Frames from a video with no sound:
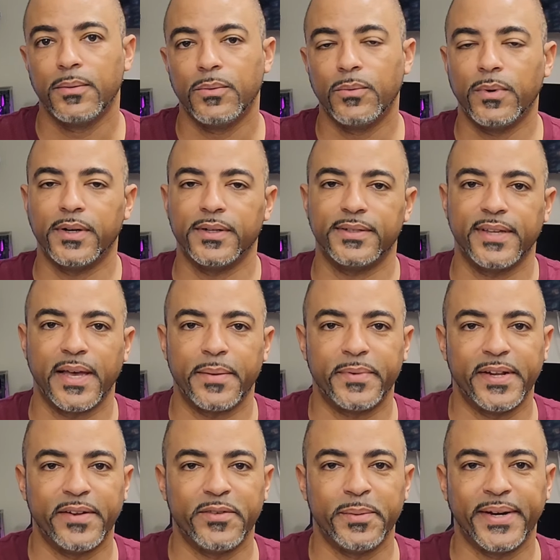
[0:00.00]
What's
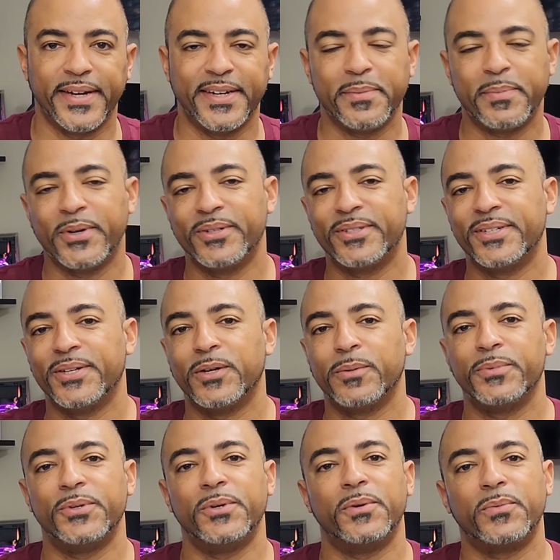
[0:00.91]
happening, everybody? DaPoets here.
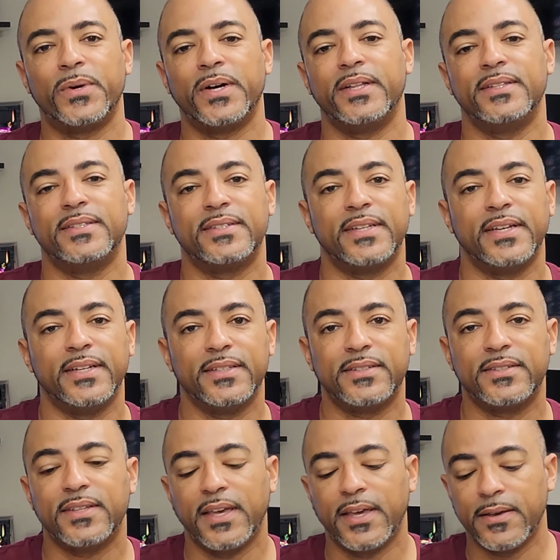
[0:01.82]
Hope you're doing well and staying
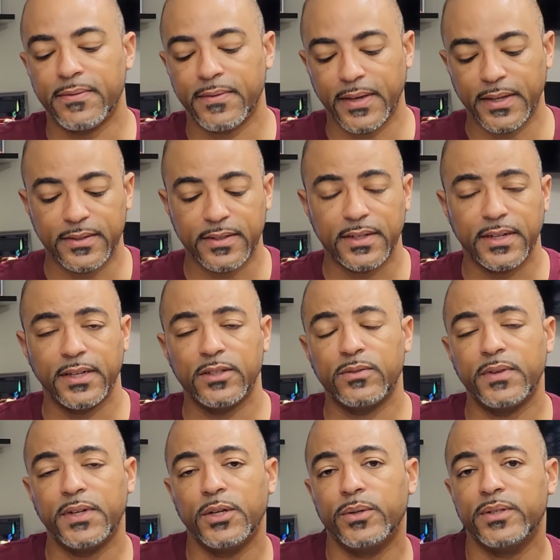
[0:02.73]
safe. And today's
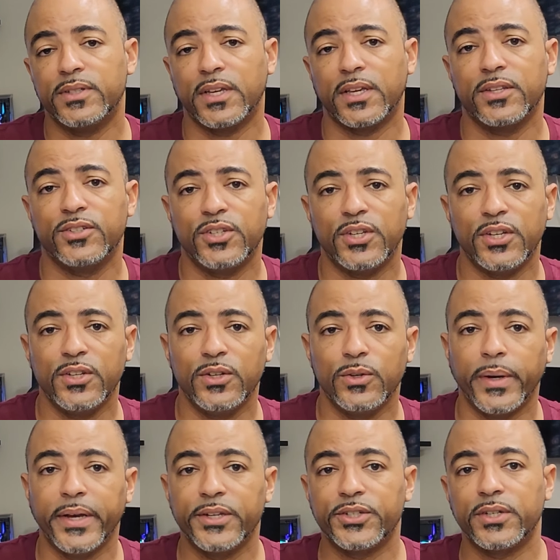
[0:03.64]
video is a
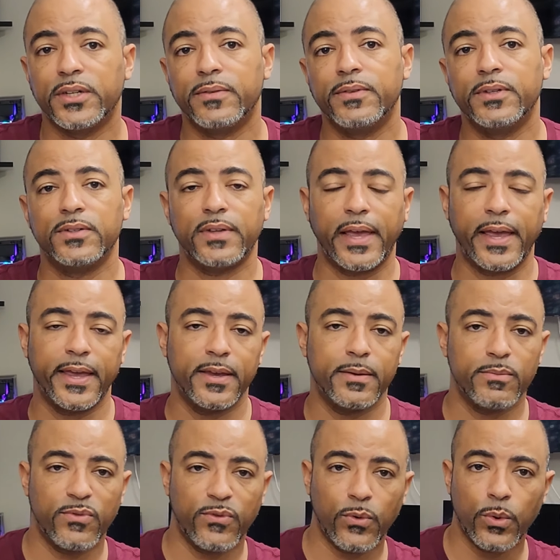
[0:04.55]
continuation of this
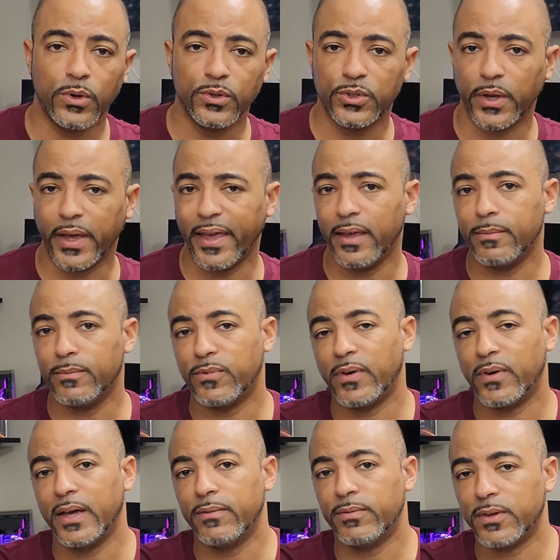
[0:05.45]
AM4 to
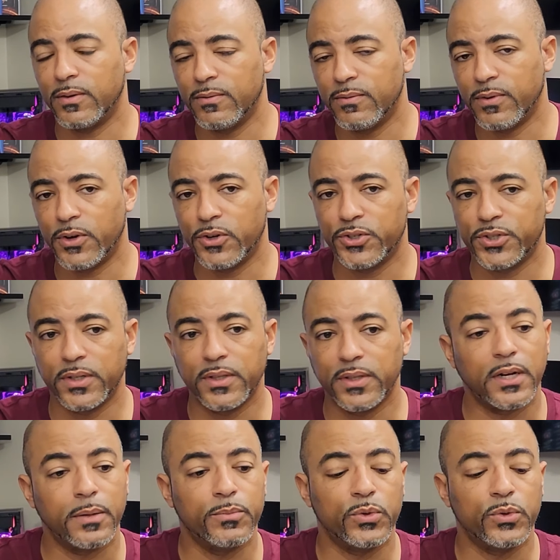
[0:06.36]
AM5 conversion
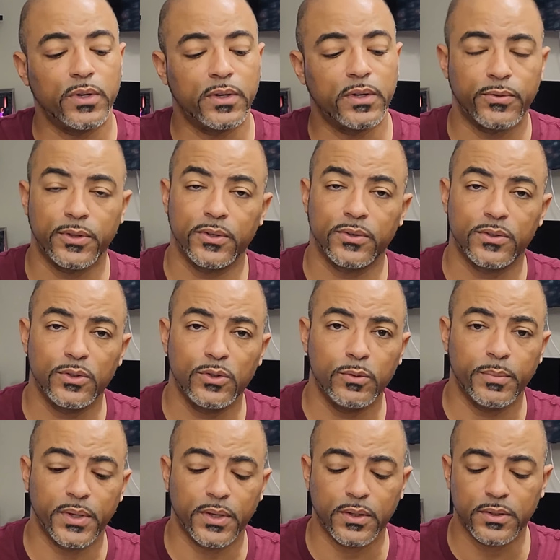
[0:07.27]
that I'm doing for this
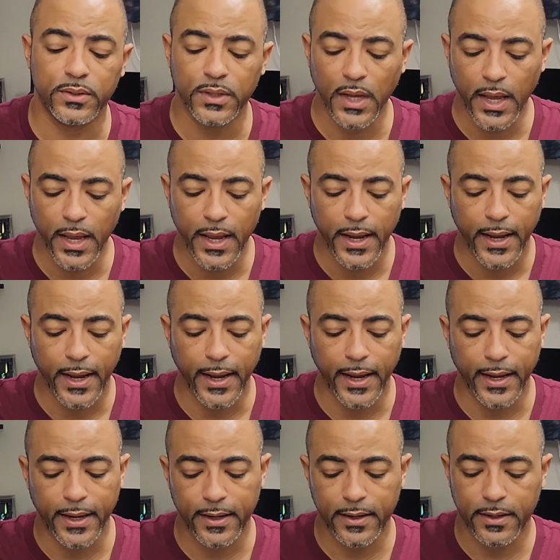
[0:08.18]
new build.
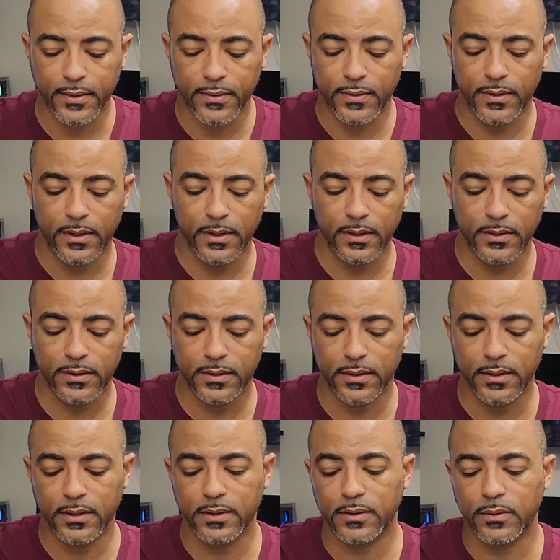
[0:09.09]
And
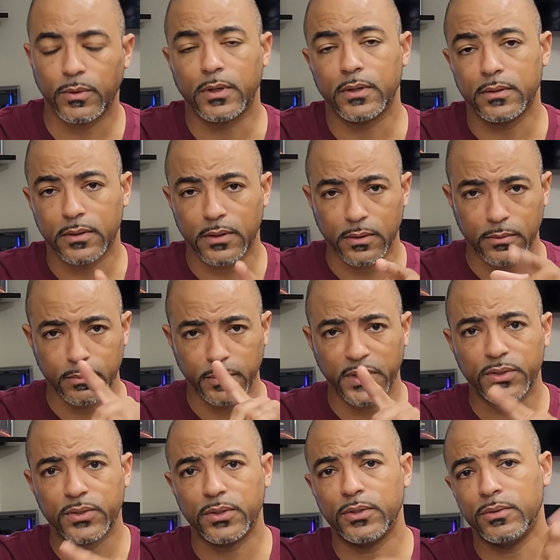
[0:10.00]
this is, well, so
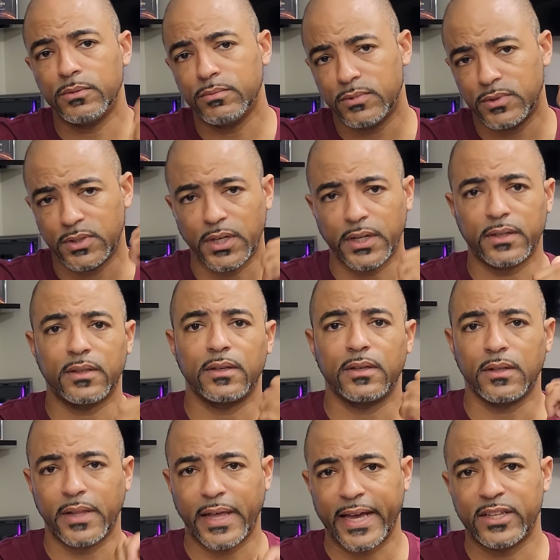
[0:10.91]
make sure you check
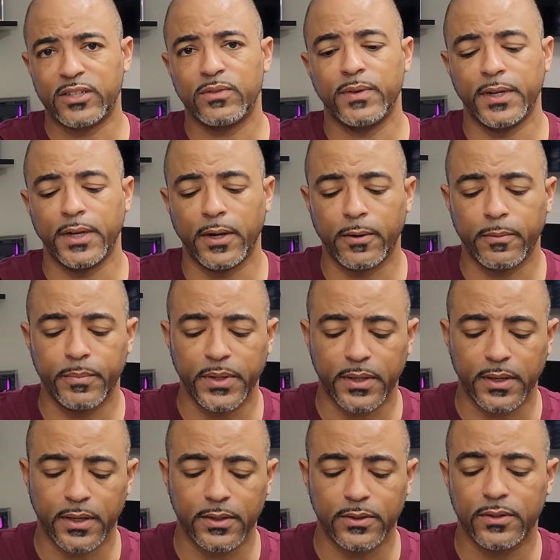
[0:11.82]
the last video
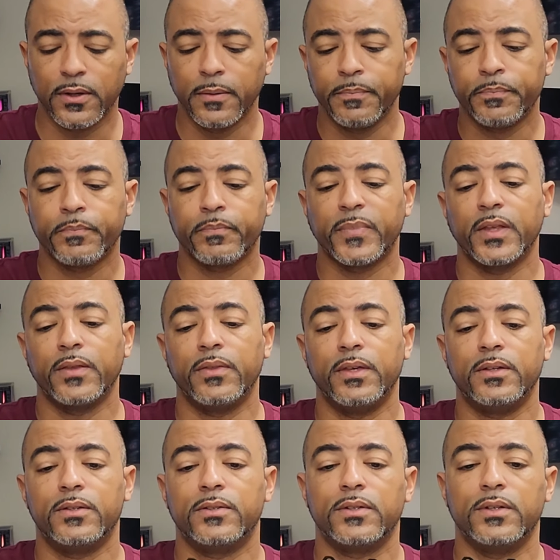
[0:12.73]
because
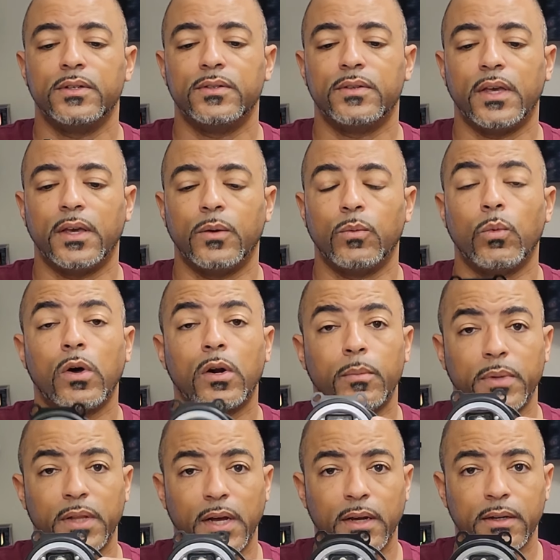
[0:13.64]
this is a
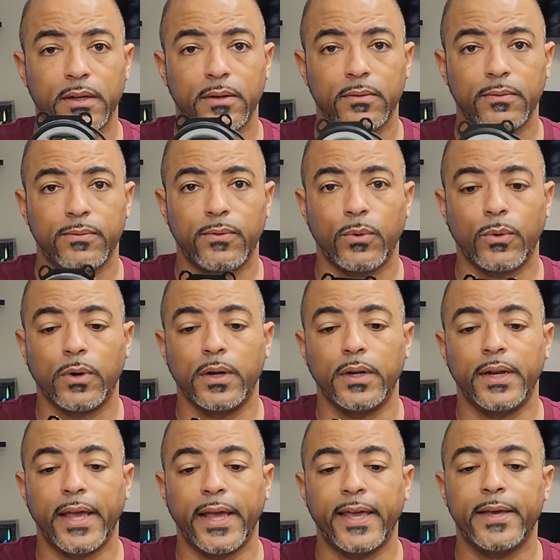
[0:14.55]
water block
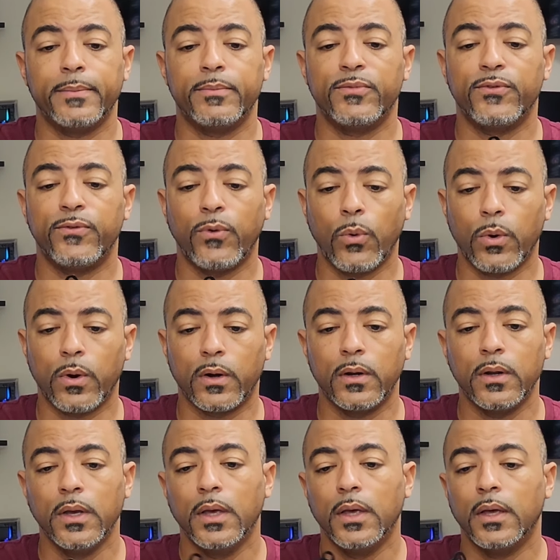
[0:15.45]
for an
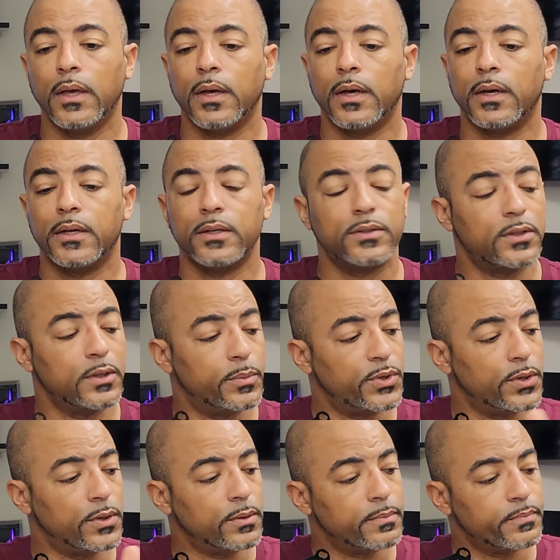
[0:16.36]
AM4
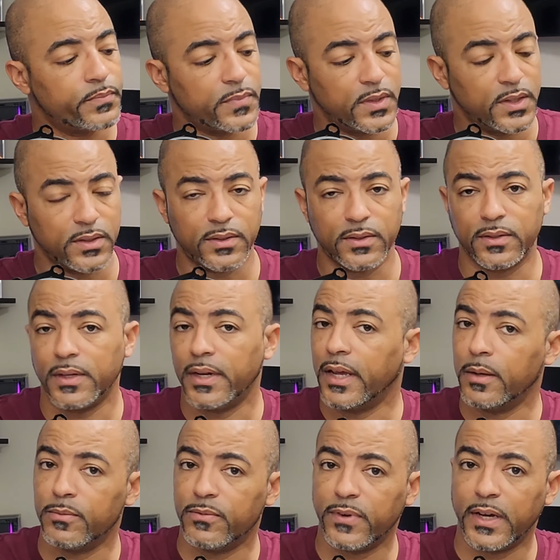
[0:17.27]
CPU. This is an
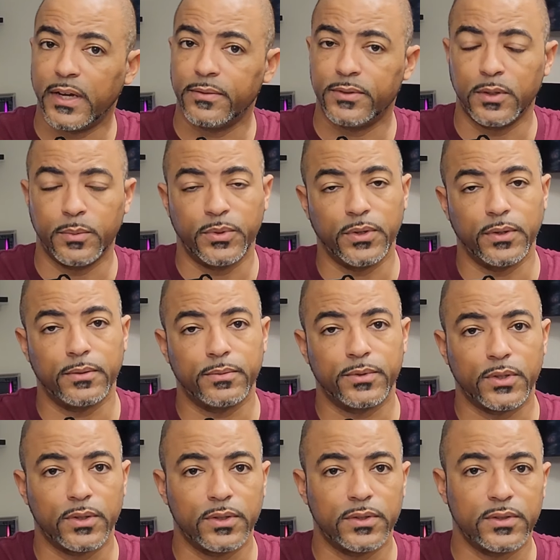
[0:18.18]
AM5 CPU.
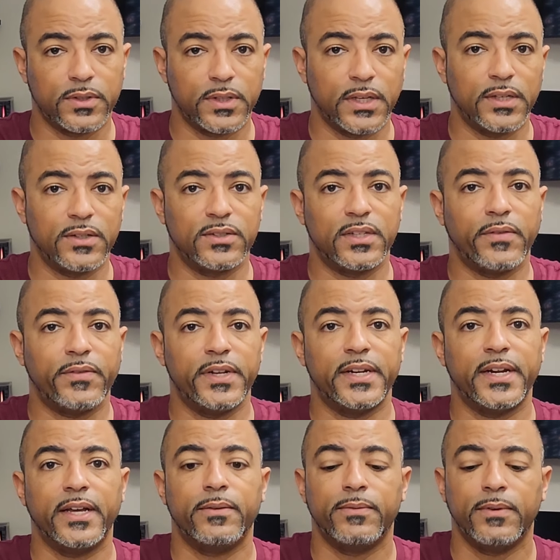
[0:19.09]
So this is the
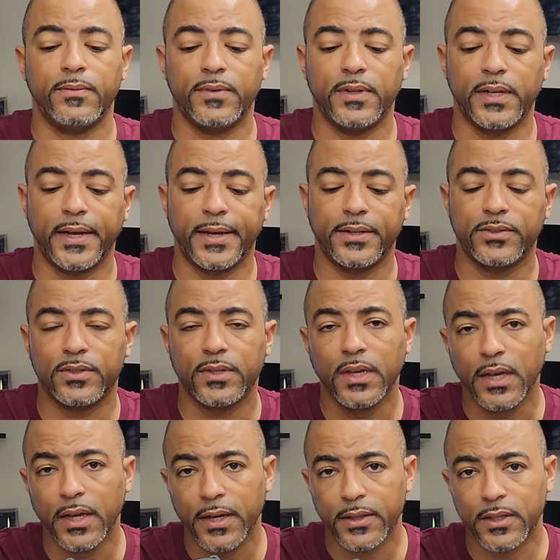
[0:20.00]
7950X.
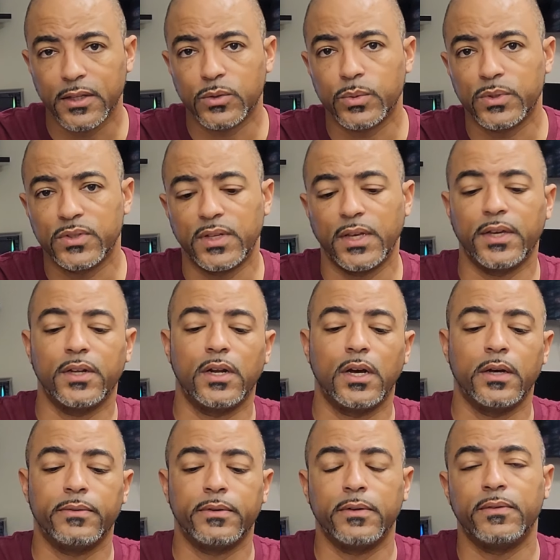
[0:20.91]
This was taken
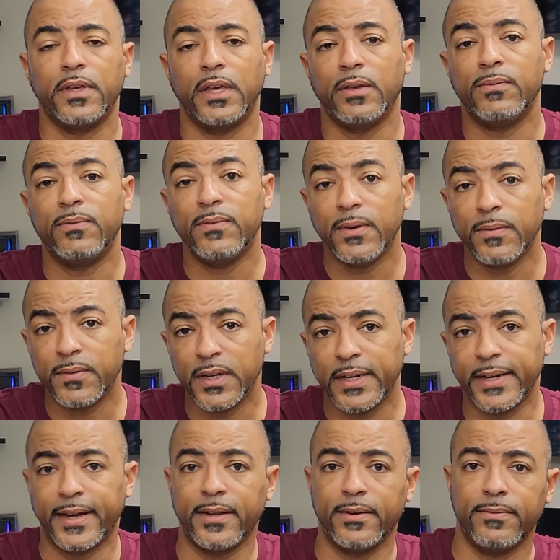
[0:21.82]
off of a
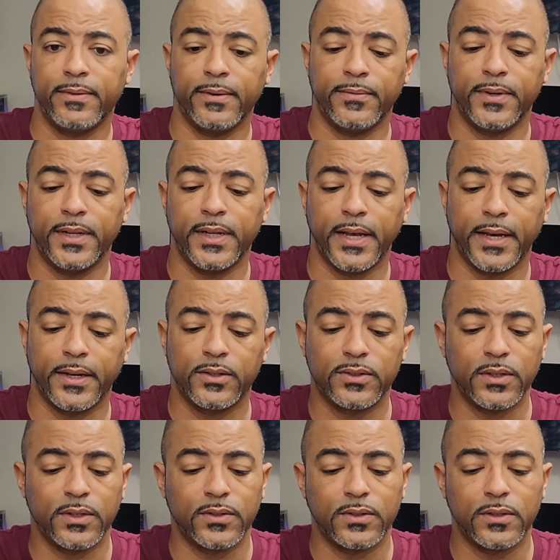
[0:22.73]
5950X
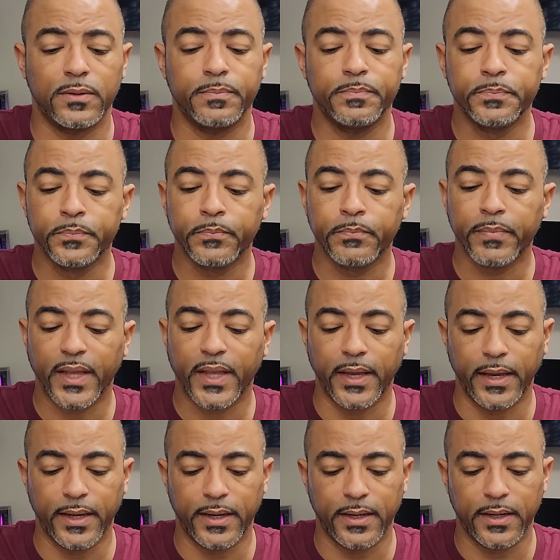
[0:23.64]
system.
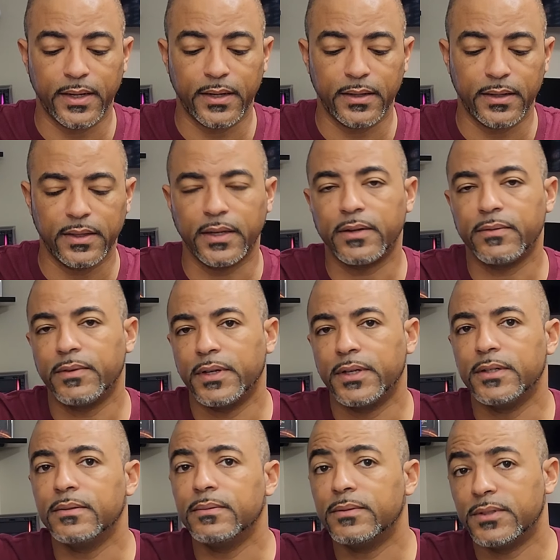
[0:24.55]
And yeah,
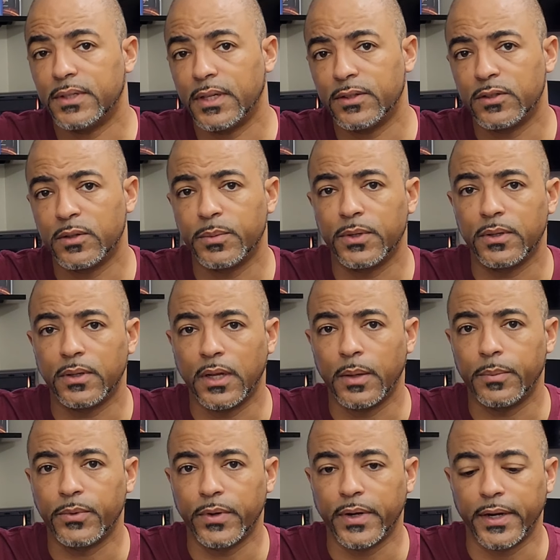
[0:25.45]
very sensible
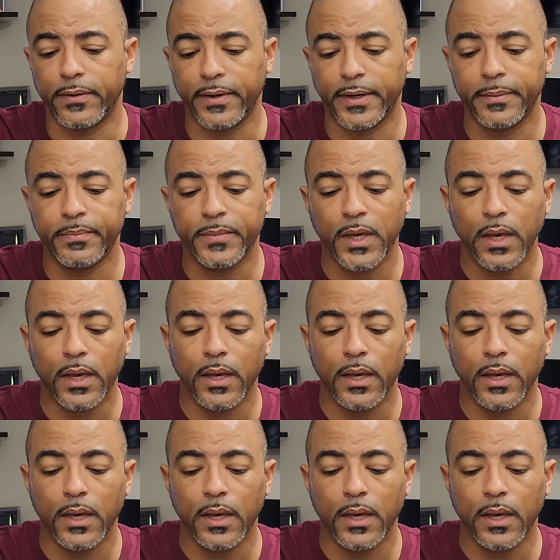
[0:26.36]
upgrade, right?